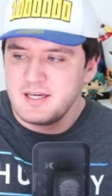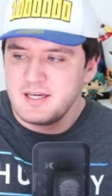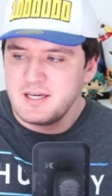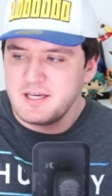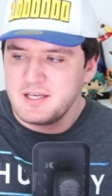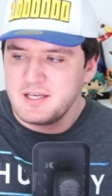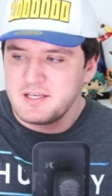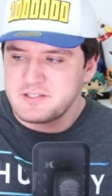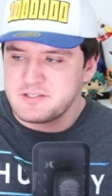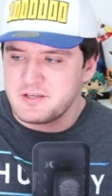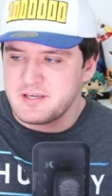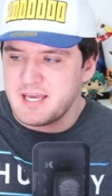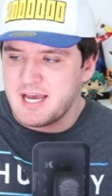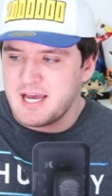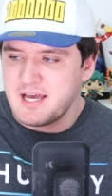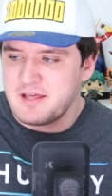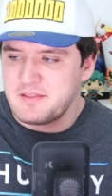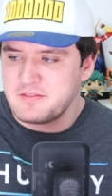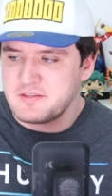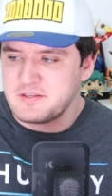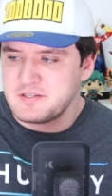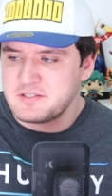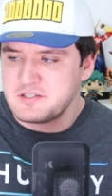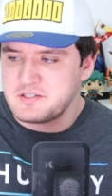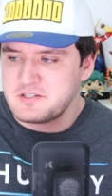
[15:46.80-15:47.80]
So yeah,
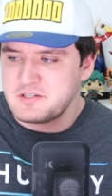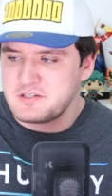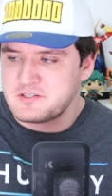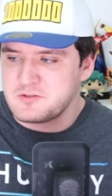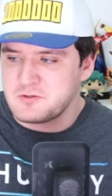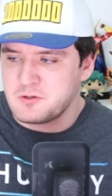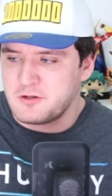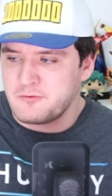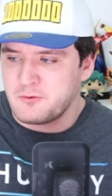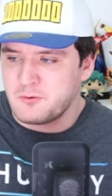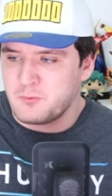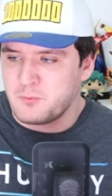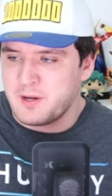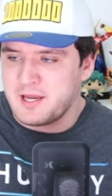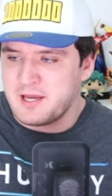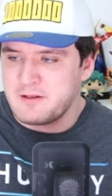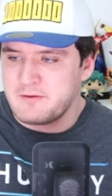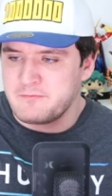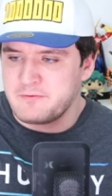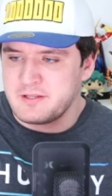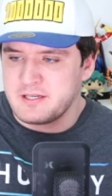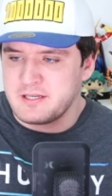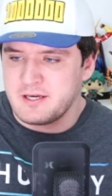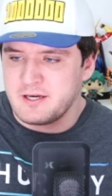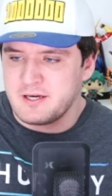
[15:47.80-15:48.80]
this is just sort of a rant
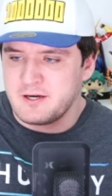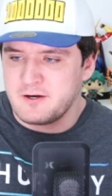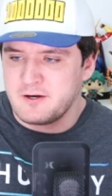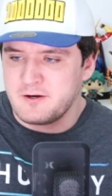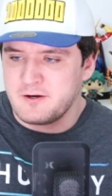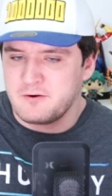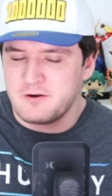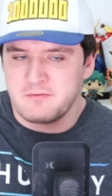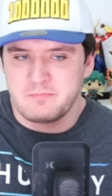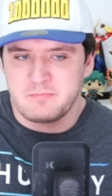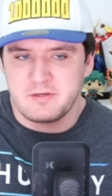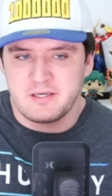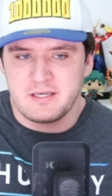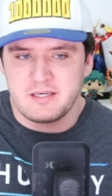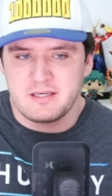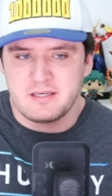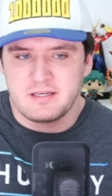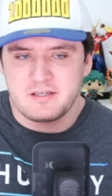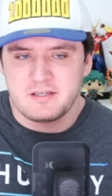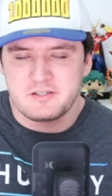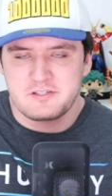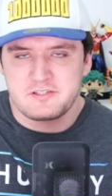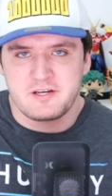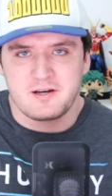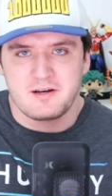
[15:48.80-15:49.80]
video of me
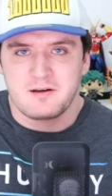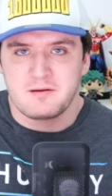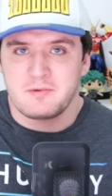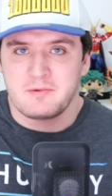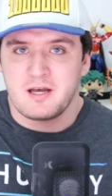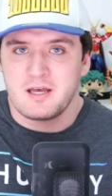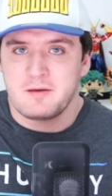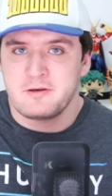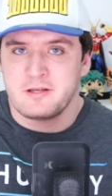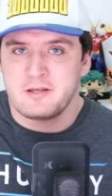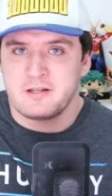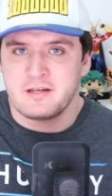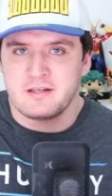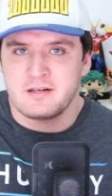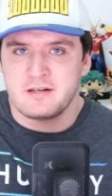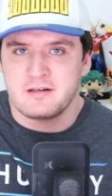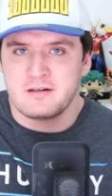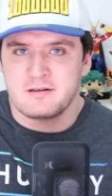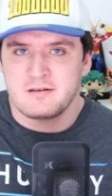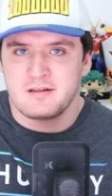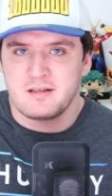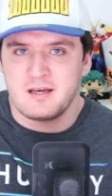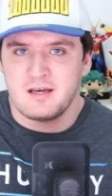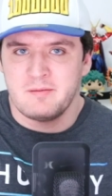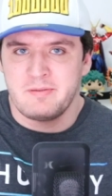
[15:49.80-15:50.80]
sharing my opinion
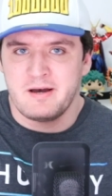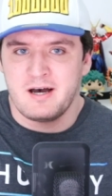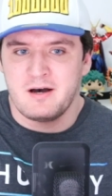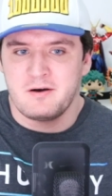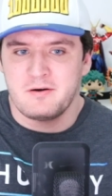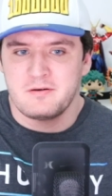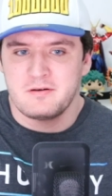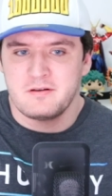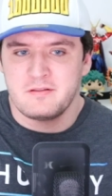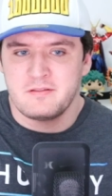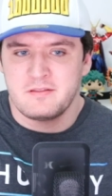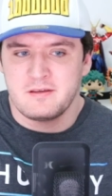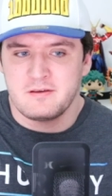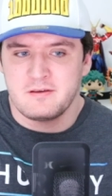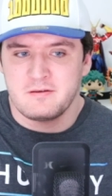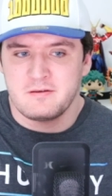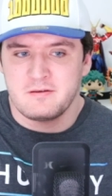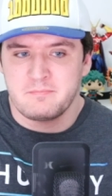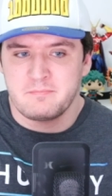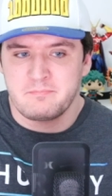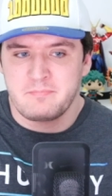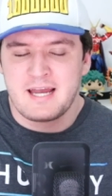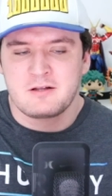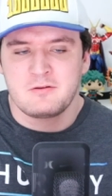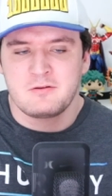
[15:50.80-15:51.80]
about the
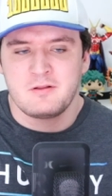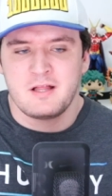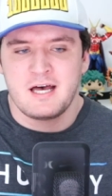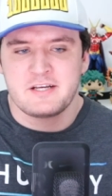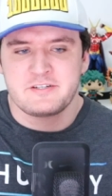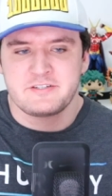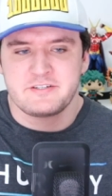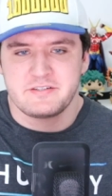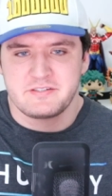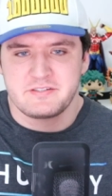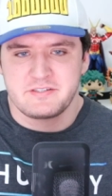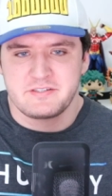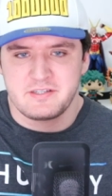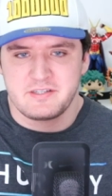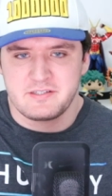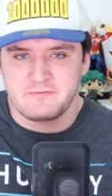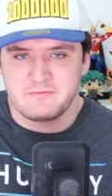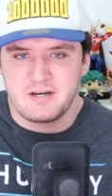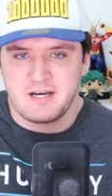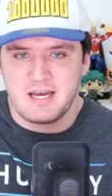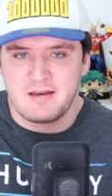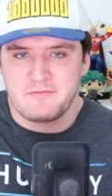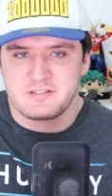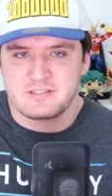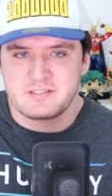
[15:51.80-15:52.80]
backlash that season
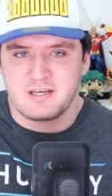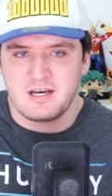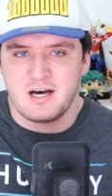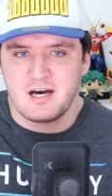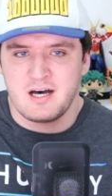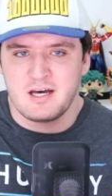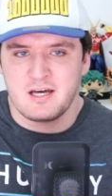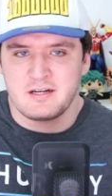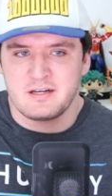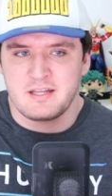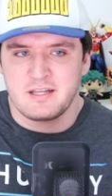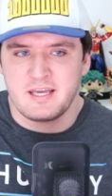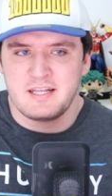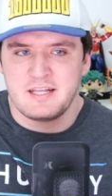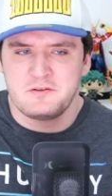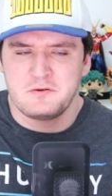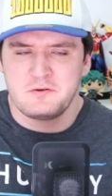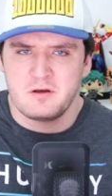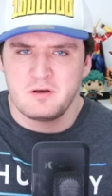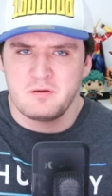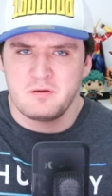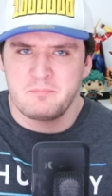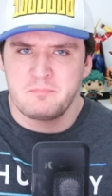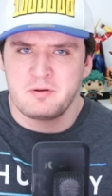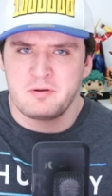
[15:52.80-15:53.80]
five has gotten, and to
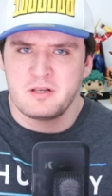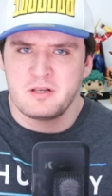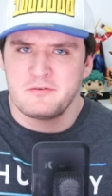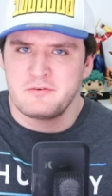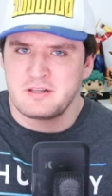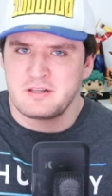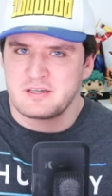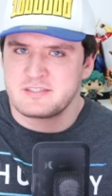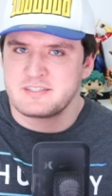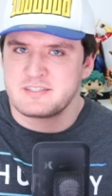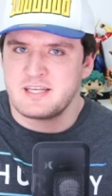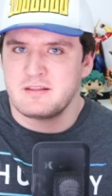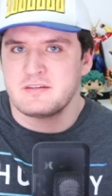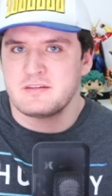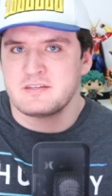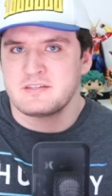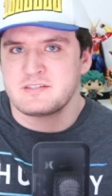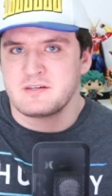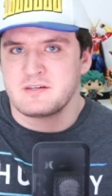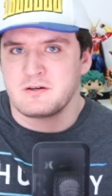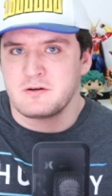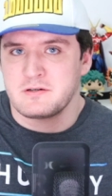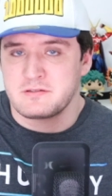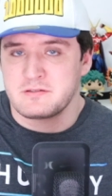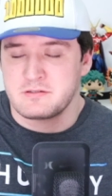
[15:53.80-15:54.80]
a bit of an extent, the
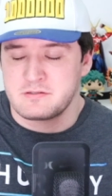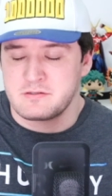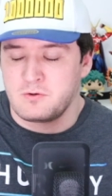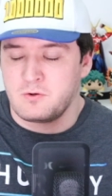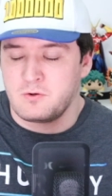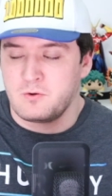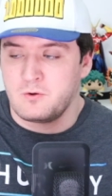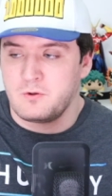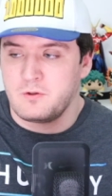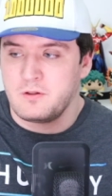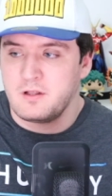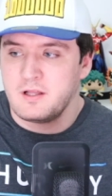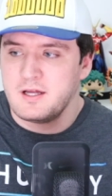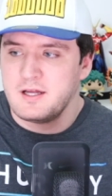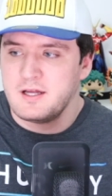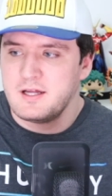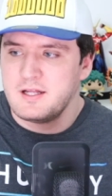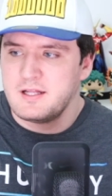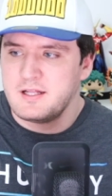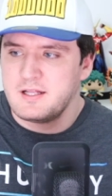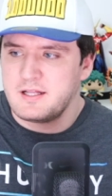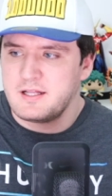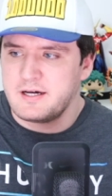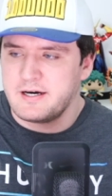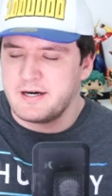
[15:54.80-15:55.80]
series as a whole.
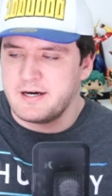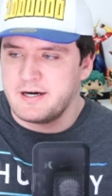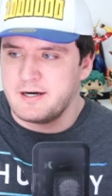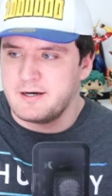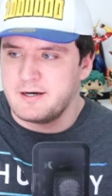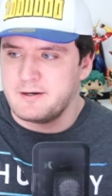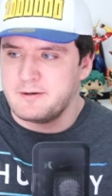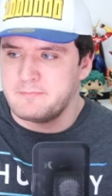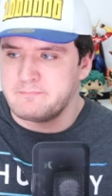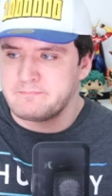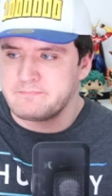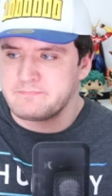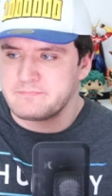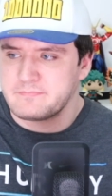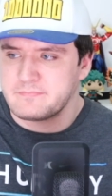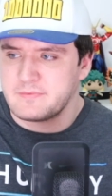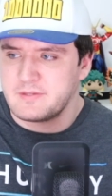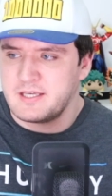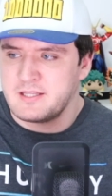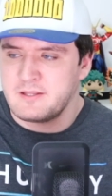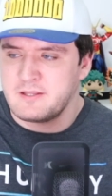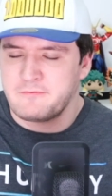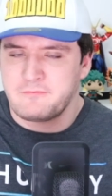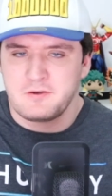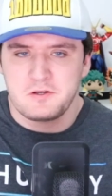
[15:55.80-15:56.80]
Um,
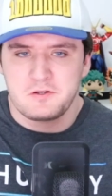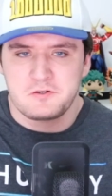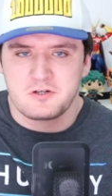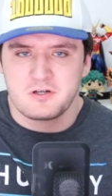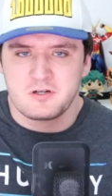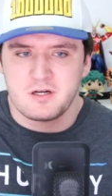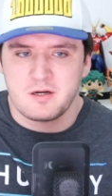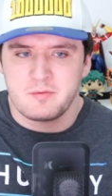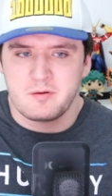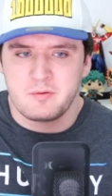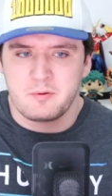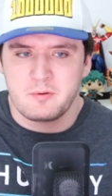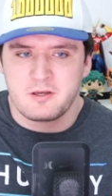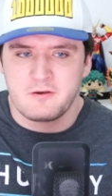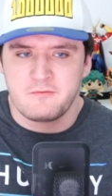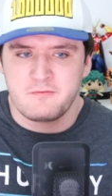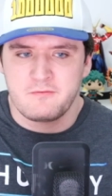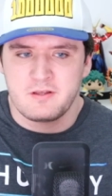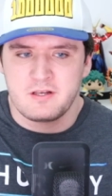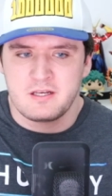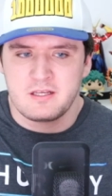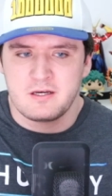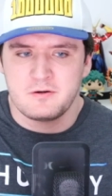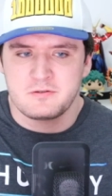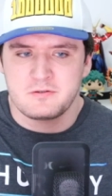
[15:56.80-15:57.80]
in the future, I'm going to make a
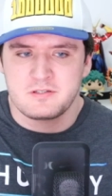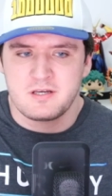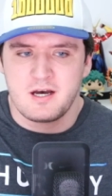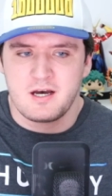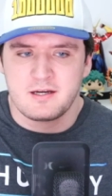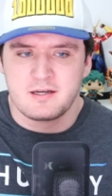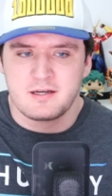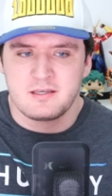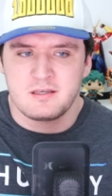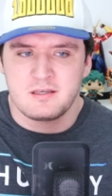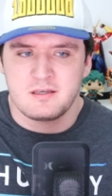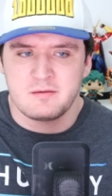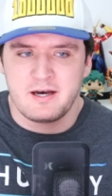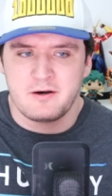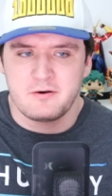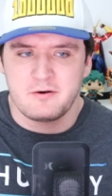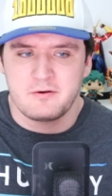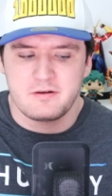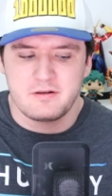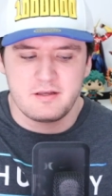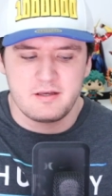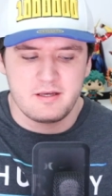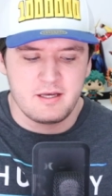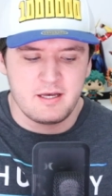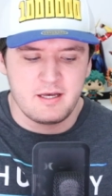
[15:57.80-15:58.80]
video talking about
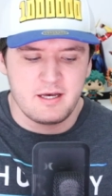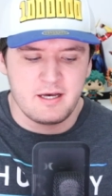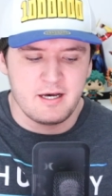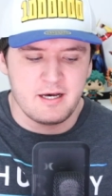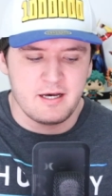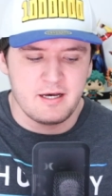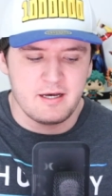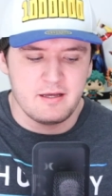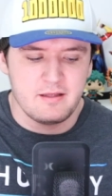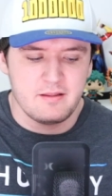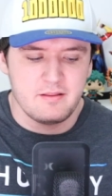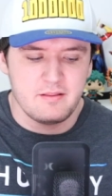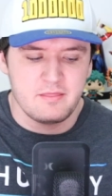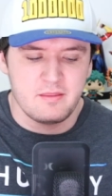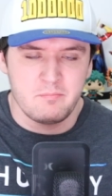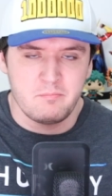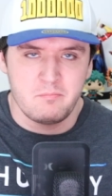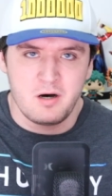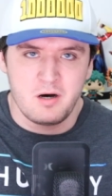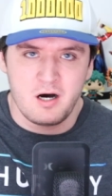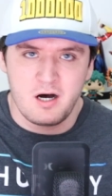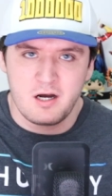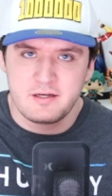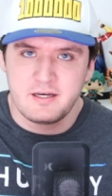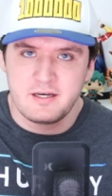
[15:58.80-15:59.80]
uh, the
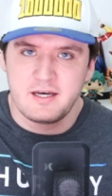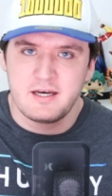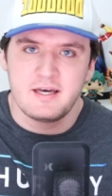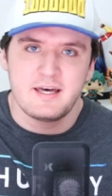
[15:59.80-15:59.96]
manga